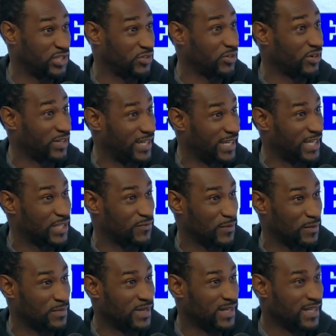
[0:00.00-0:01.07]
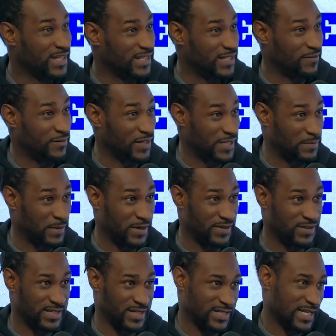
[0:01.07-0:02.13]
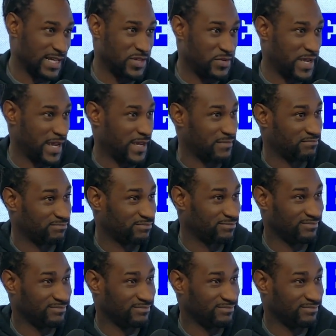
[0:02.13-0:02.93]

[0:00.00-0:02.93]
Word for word: shield our kids from different experiences. And it's like you can't.